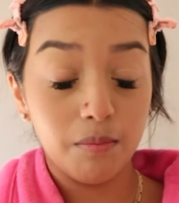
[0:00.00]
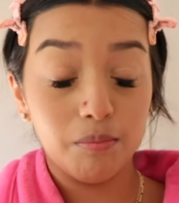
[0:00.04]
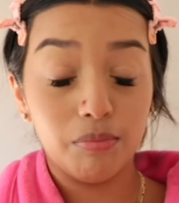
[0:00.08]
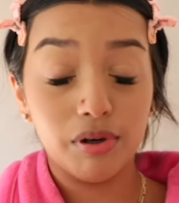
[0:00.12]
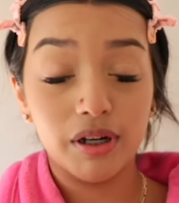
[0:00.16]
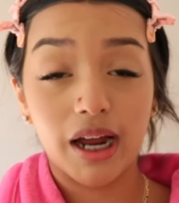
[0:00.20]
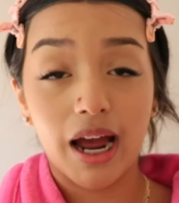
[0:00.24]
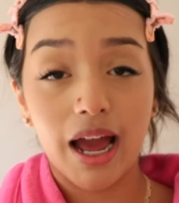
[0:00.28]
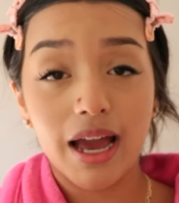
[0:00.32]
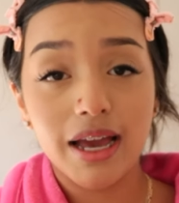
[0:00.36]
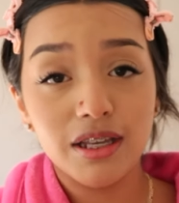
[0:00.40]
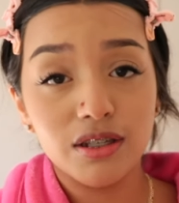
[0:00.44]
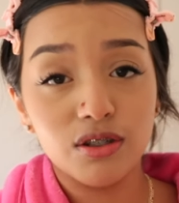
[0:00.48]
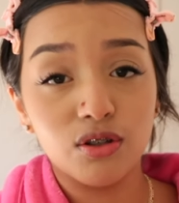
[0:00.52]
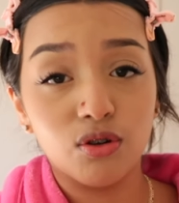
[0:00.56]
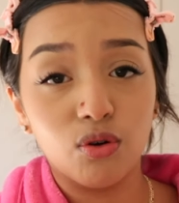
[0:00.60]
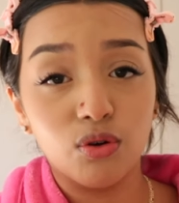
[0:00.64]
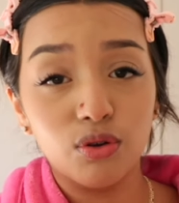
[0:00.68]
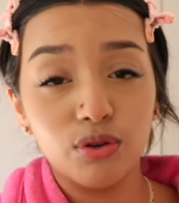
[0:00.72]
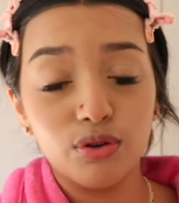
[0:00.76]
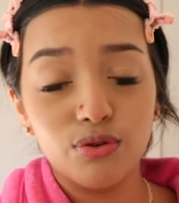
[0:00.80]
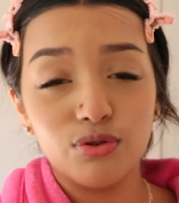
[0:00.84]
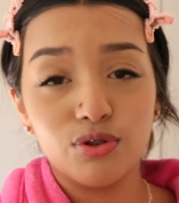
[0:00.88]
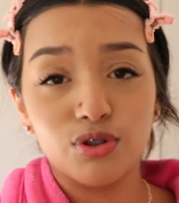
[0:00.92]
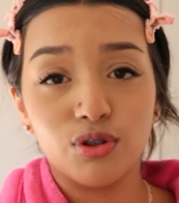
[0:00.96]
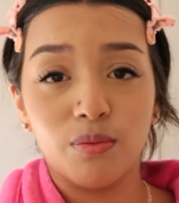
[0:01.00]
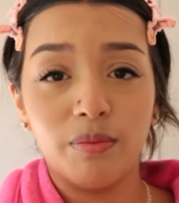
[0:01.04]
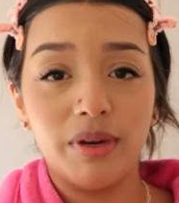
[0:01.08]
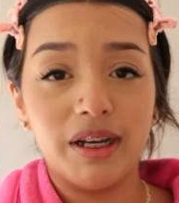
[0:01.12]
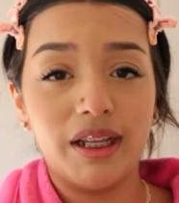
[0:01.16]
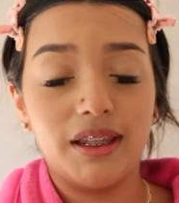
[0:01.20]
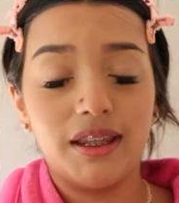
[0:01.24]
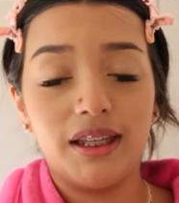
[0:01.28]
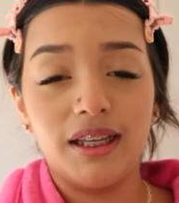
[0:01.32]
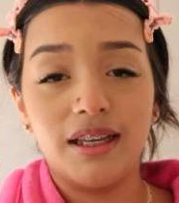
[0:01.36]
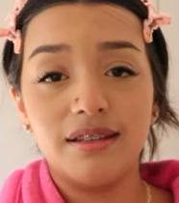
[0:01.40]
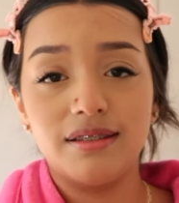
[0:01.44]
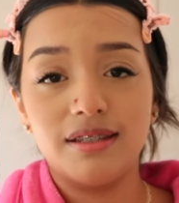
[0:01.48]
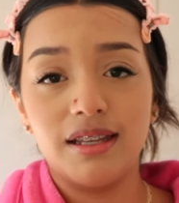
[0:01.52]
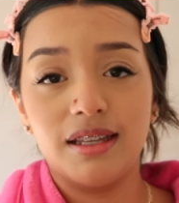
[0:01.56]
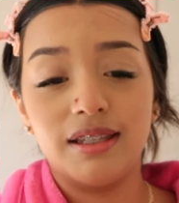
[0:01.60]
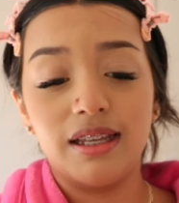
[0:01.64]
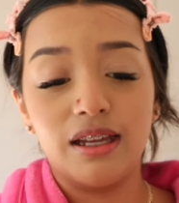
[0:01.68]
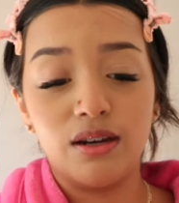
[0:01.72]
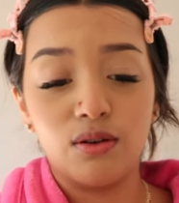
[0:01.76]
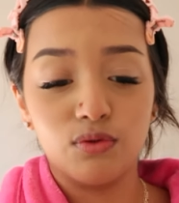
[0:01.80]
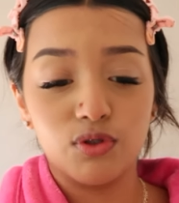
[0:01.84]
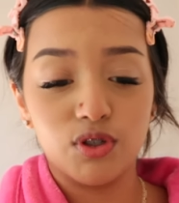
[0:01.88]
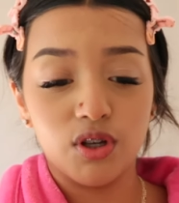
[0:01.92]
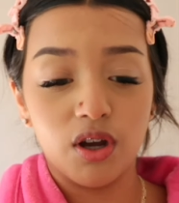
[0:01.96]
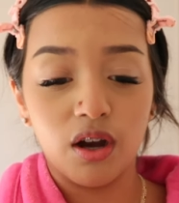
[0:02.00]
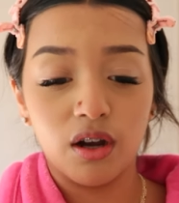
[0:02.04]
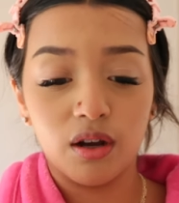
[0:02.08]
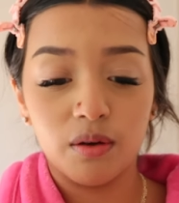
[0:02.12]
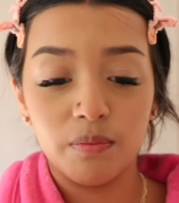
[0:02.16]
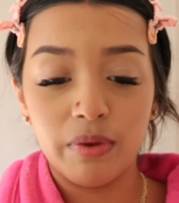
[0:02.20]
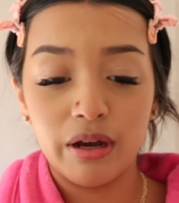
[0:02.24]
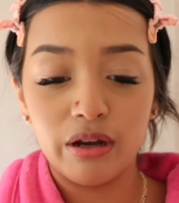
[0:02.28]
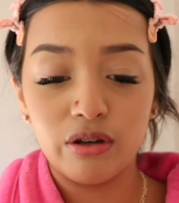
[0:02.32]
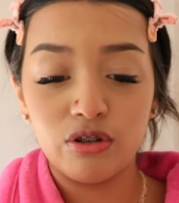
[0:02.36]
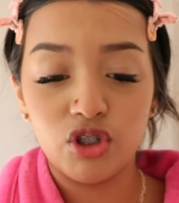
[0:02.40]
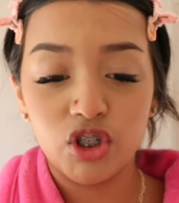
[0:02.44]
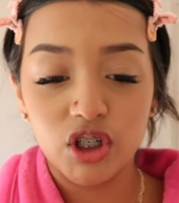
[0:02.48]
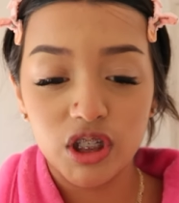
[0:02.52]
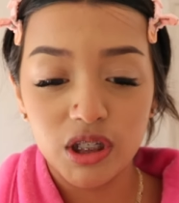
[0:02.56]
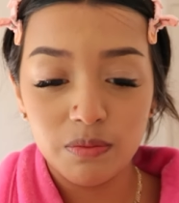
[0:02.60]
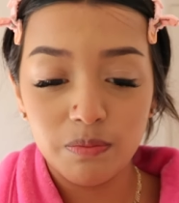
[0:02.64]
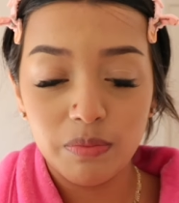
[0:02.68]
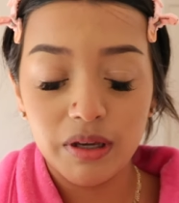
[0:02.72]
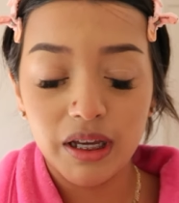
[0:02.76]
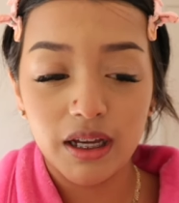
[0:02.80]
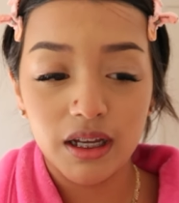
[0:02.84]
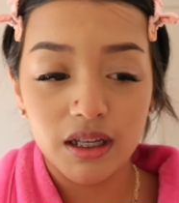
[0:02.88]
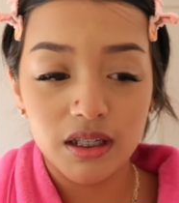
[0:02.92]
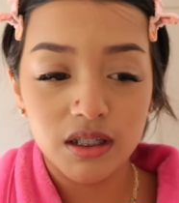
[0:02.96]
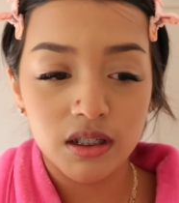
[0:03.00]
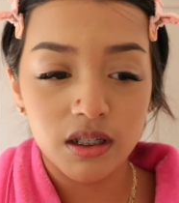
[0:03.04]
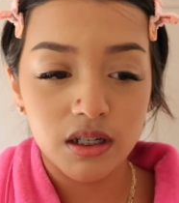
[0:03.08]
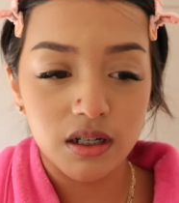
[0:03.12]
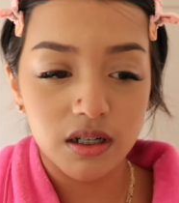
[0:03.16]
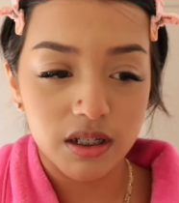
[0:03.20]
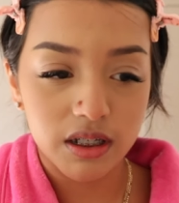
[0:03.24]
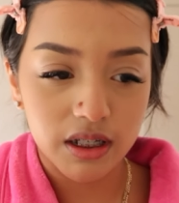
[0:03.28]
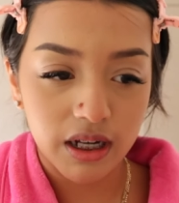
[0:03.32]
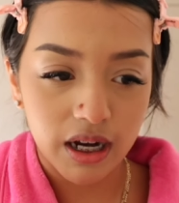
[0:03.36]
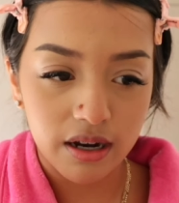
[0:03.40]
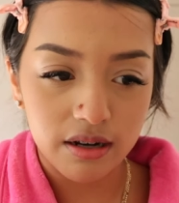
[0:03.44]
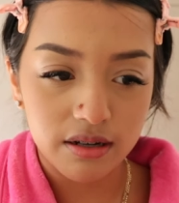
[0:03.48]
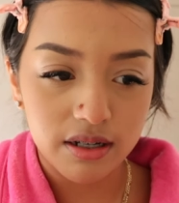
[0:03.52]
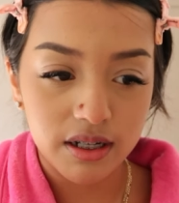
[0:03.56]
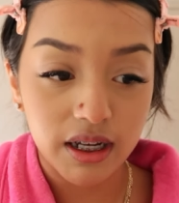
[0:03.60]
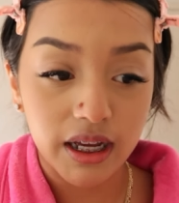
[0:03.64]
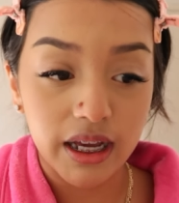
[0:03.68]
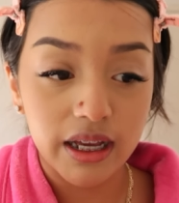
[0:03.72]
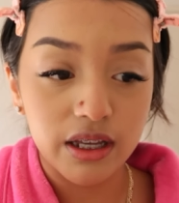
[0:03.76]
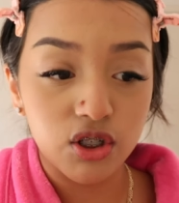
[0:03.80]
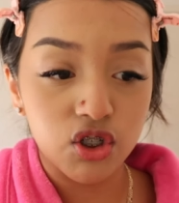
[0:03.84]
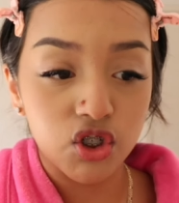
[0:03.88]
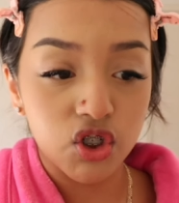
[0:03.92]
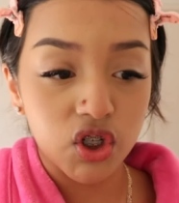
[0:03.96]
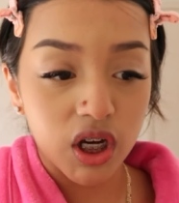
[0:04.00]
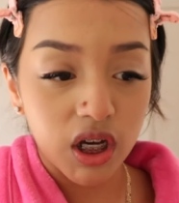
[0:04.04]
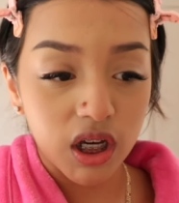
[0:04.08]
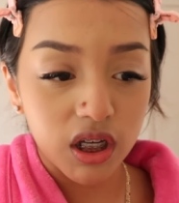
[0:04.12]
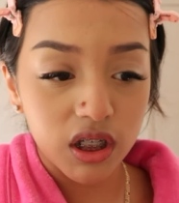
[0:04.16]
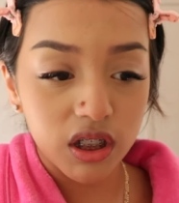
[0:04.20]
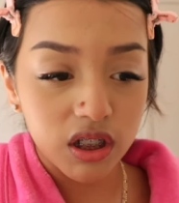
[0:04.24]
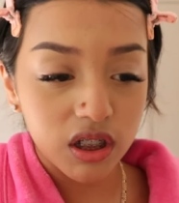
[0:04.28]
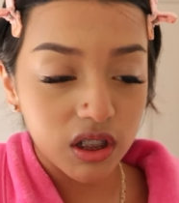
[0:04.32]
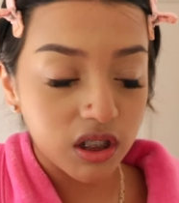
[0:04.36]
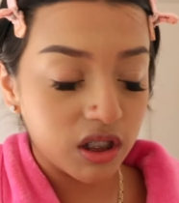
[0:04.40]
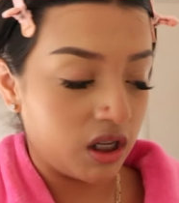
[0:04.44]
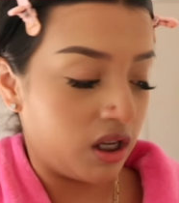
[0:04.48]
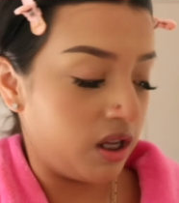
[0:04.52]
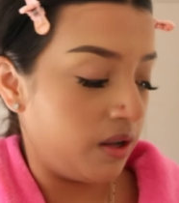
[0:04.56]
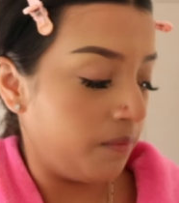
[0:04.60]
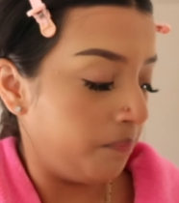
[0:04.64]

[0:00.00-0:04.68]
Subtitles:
But guys go through so many things that they don't talk about just because they're scared to get judged,